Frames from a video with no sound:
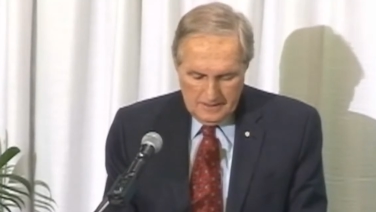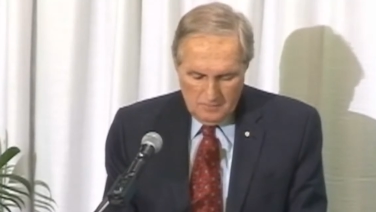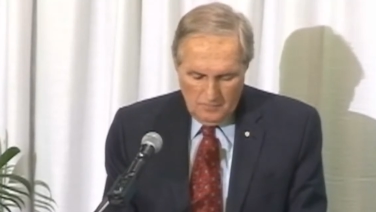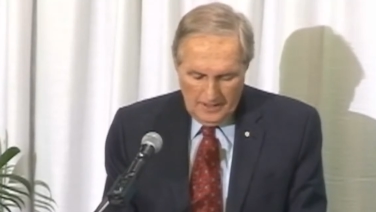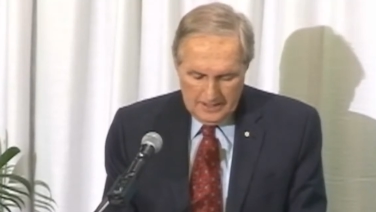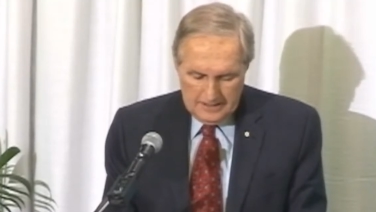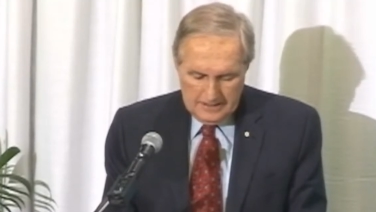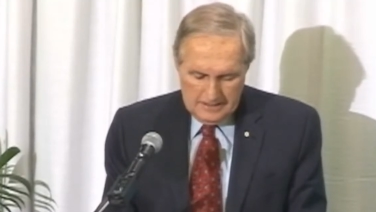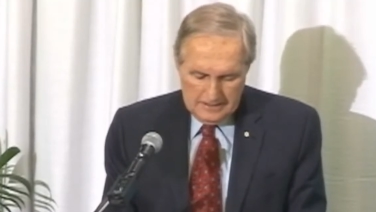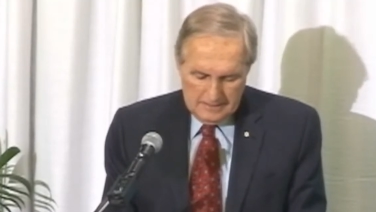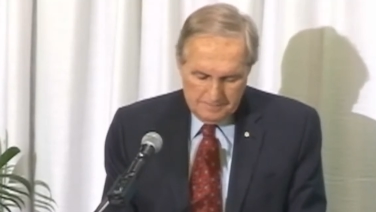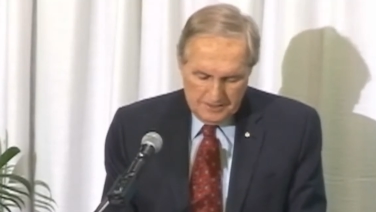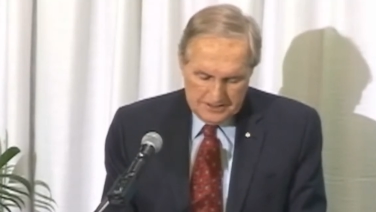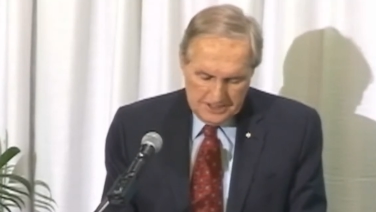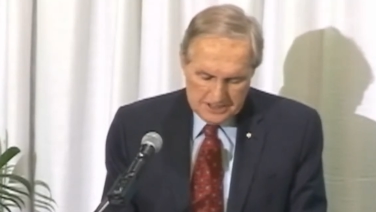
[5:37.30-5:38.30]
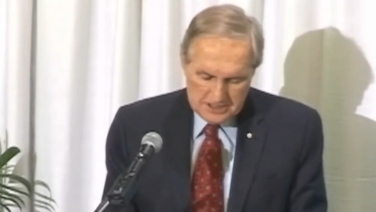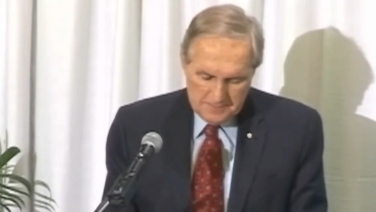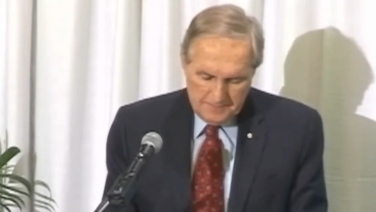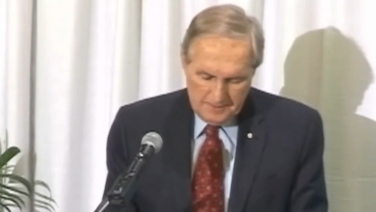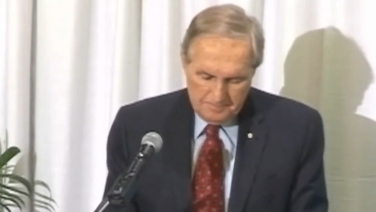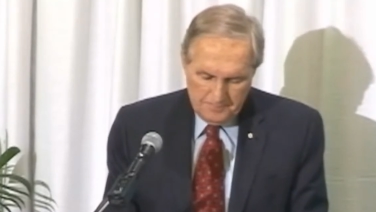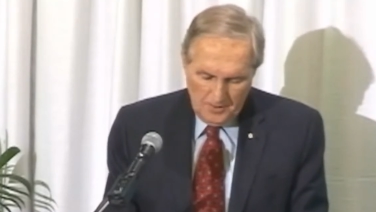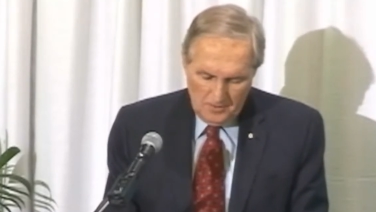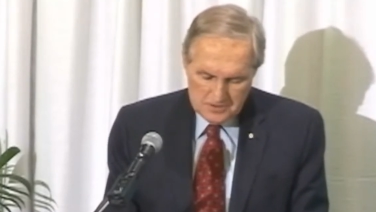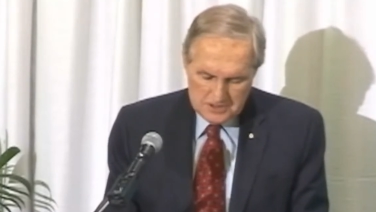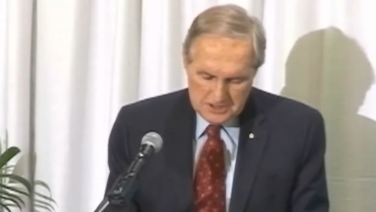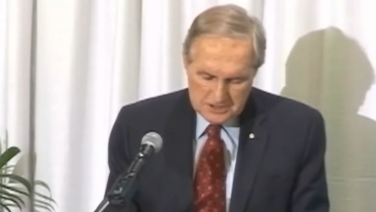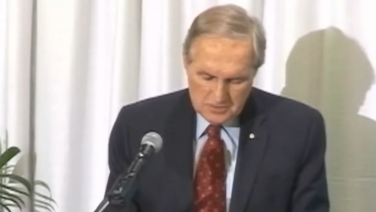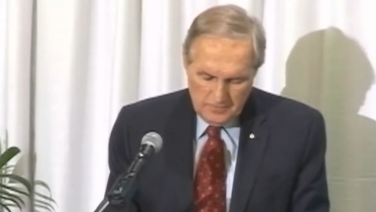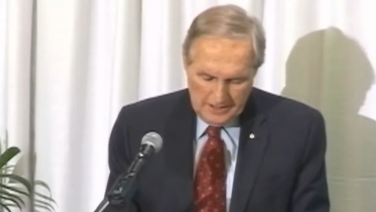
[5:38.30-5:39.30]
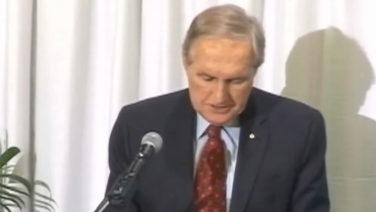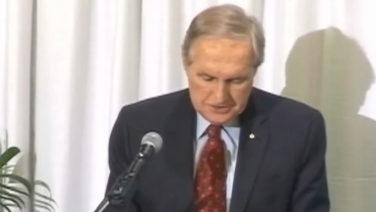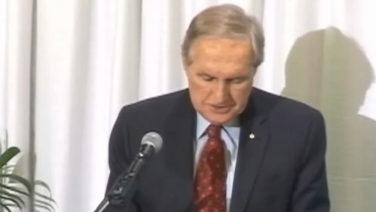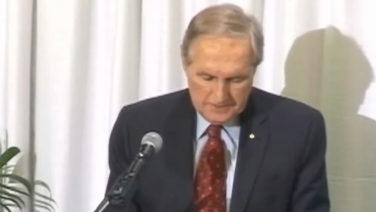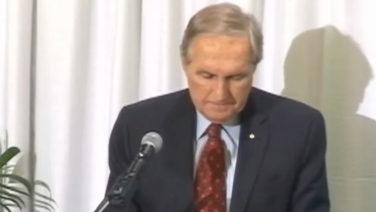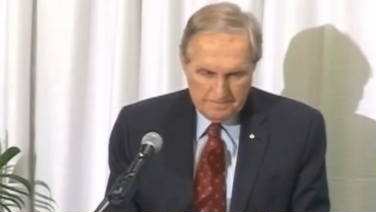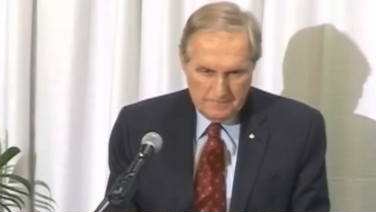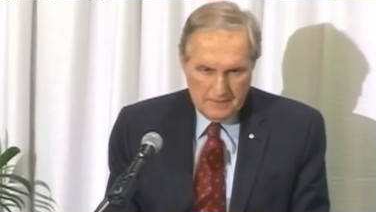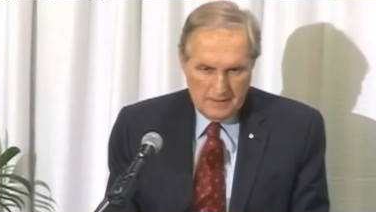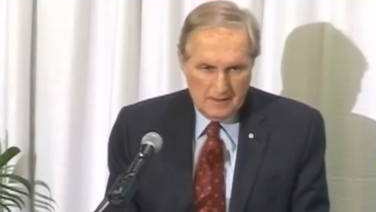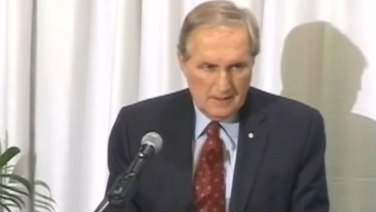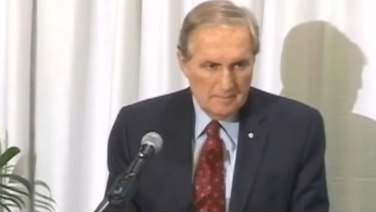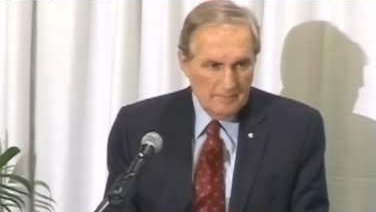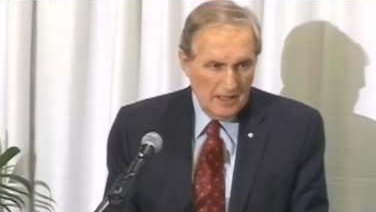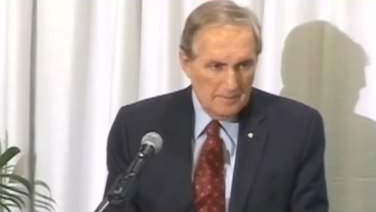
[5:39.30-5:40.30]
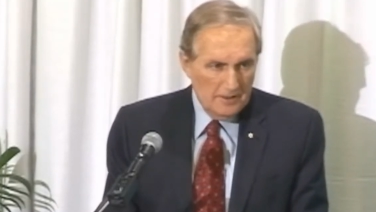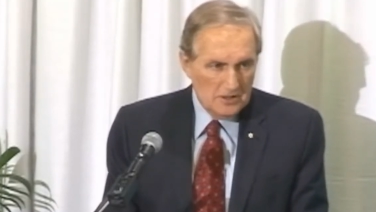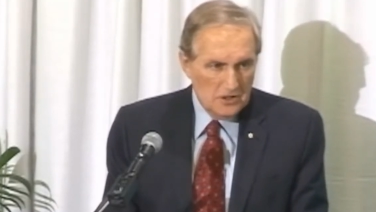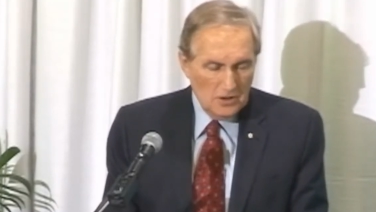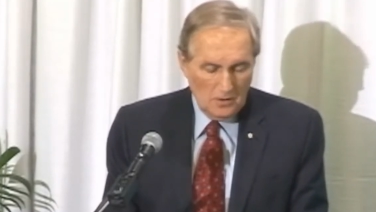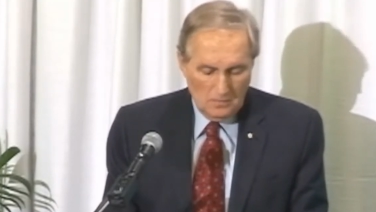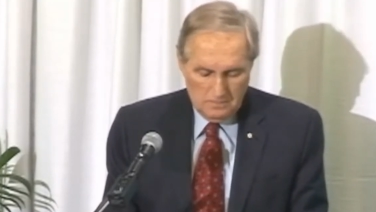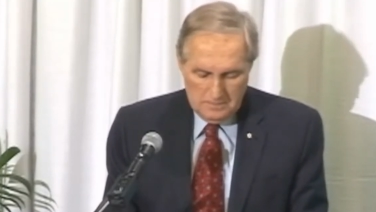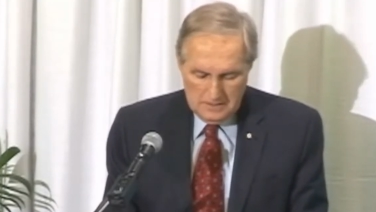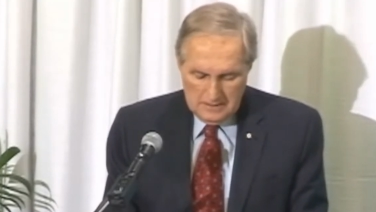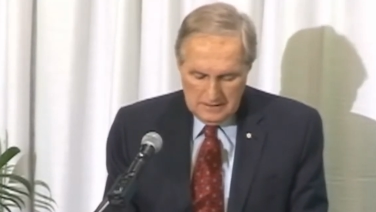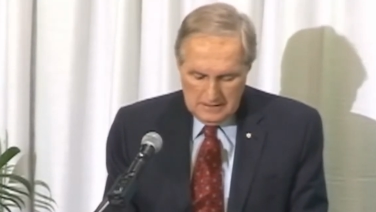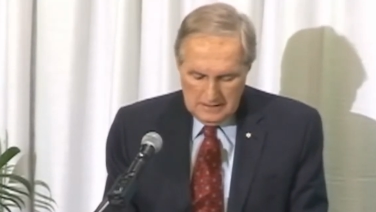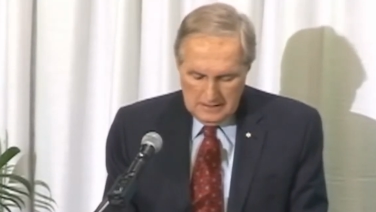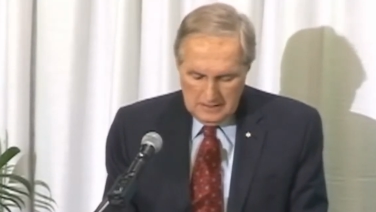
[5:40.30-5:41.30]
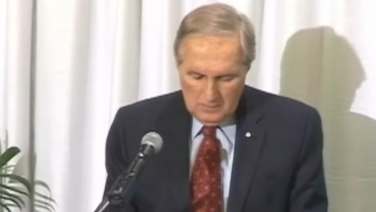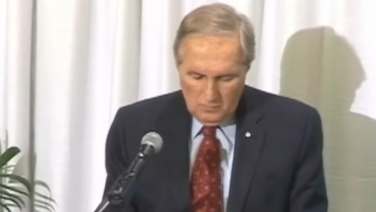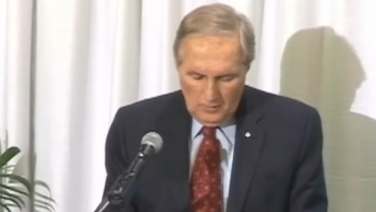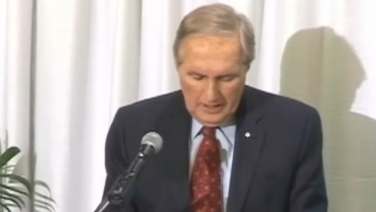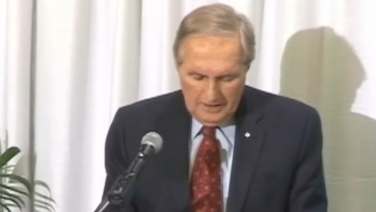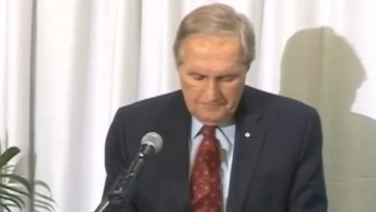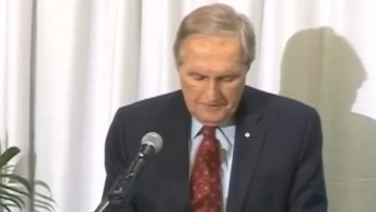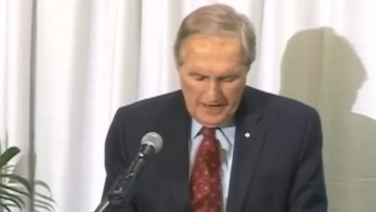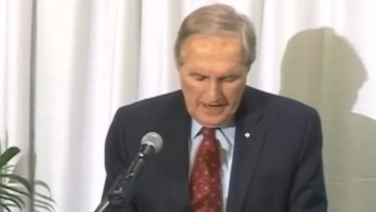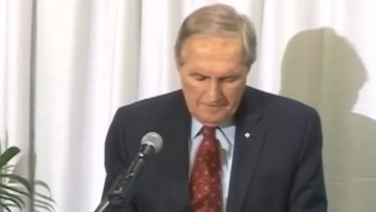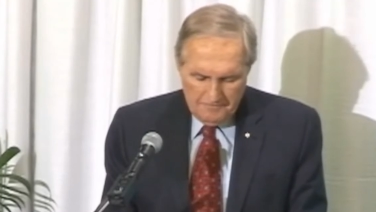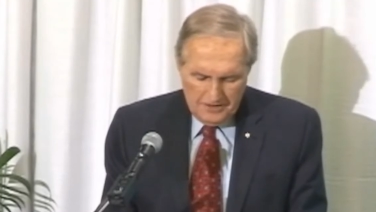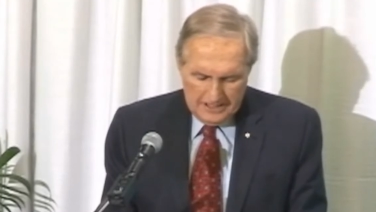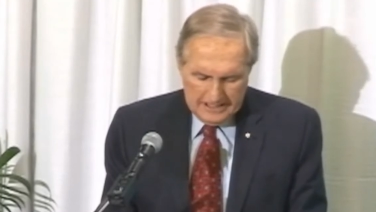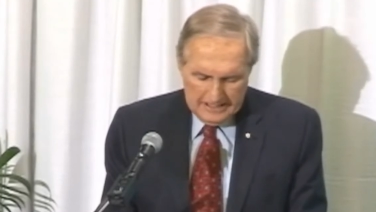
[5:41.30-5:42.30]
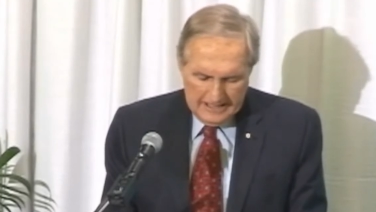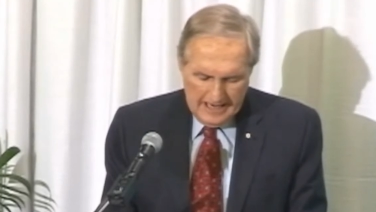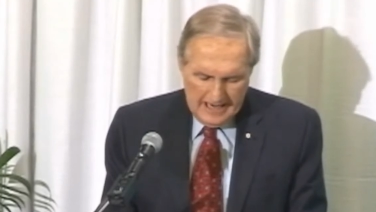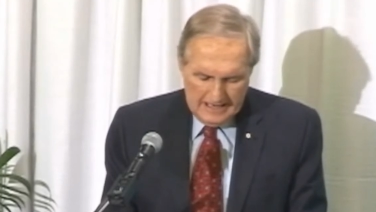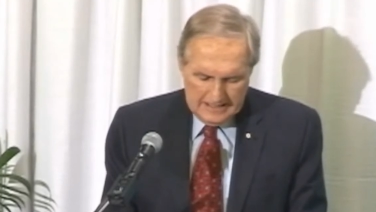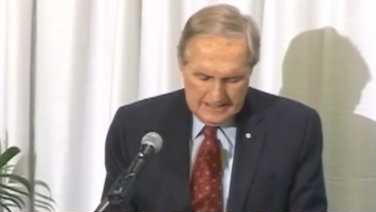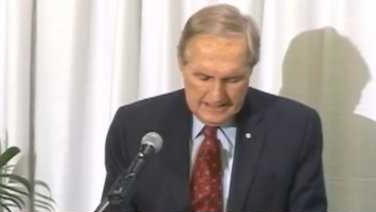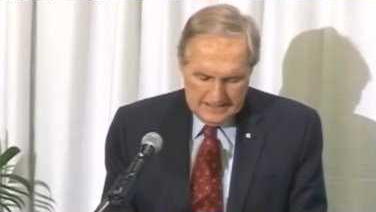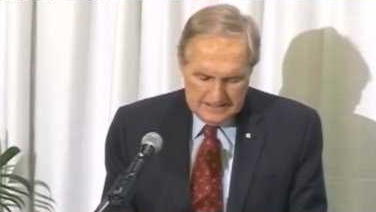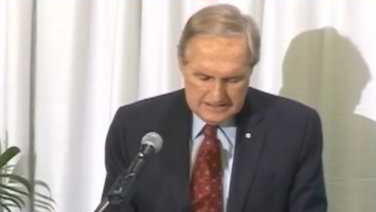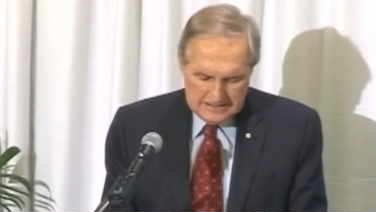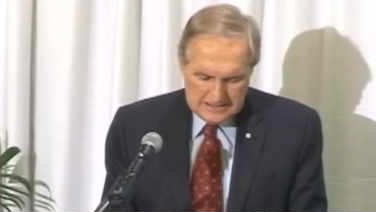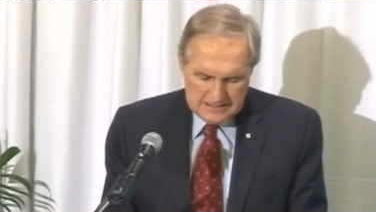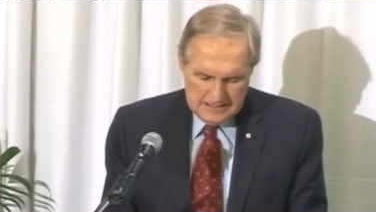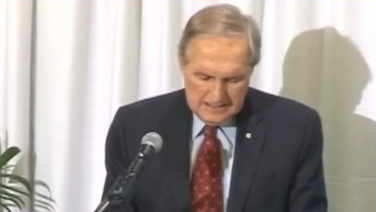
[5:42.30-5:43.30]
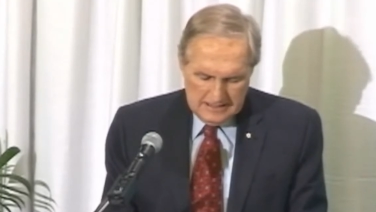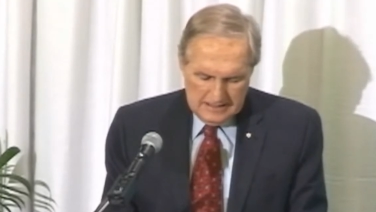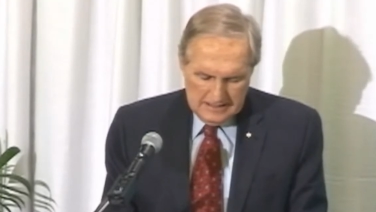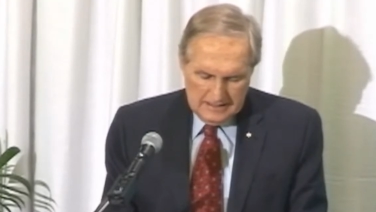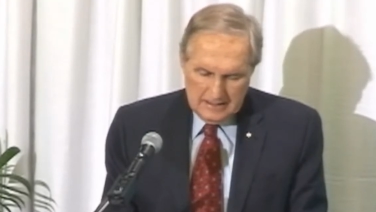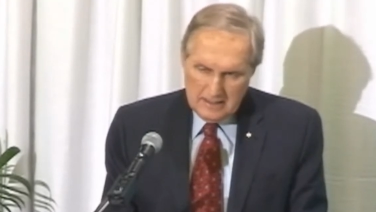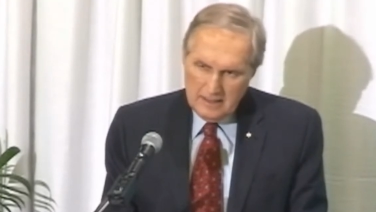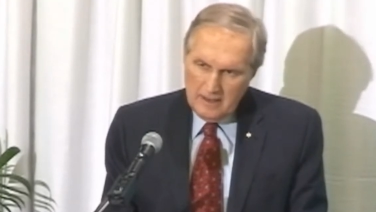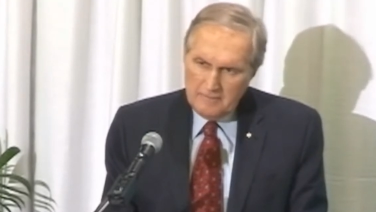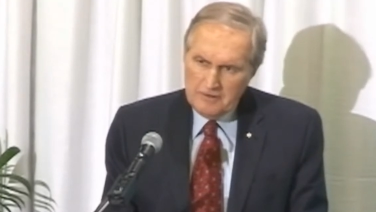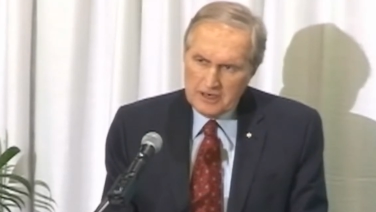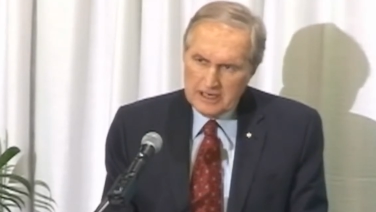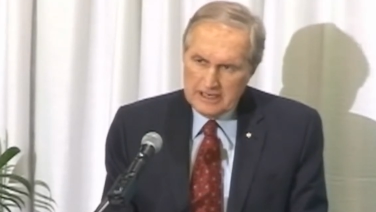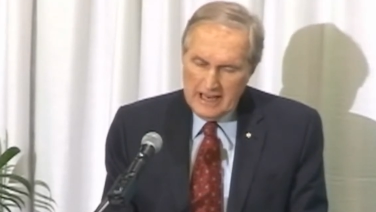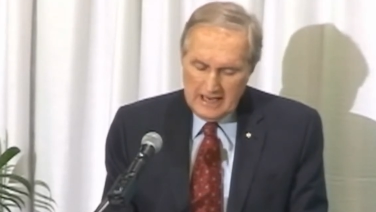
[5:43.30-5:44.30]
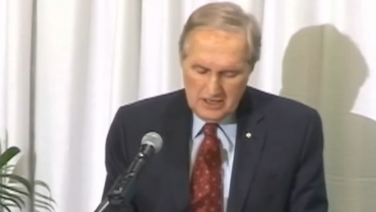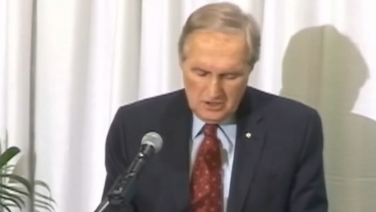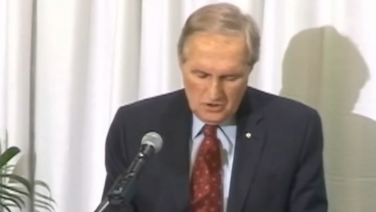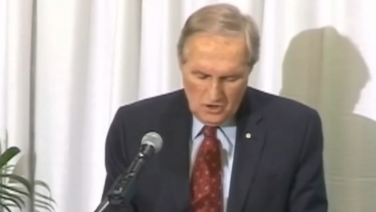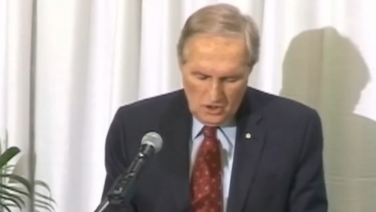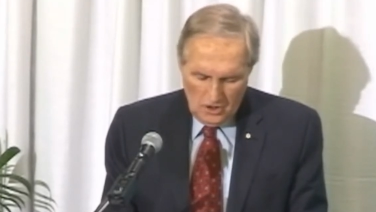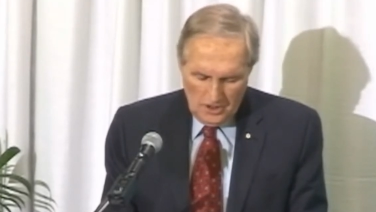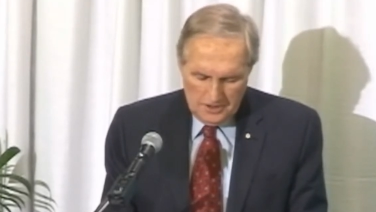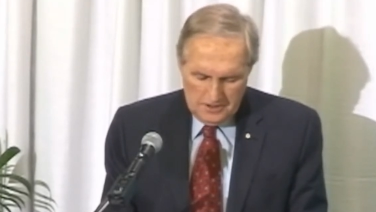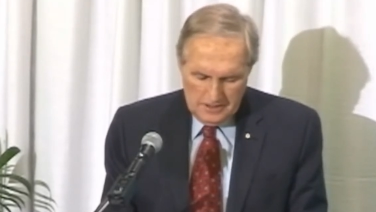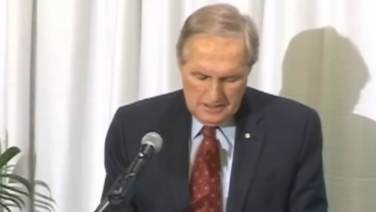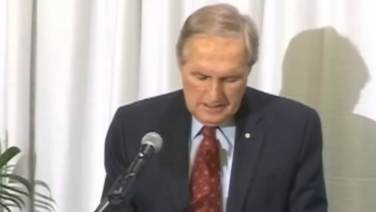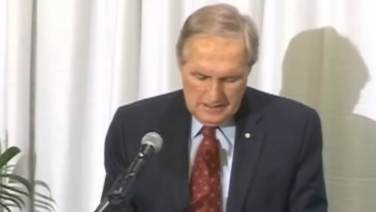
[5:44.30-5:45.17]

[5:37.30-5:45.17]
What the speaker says: One participant posed this question, might have been Hugh. What if every Canadian heard,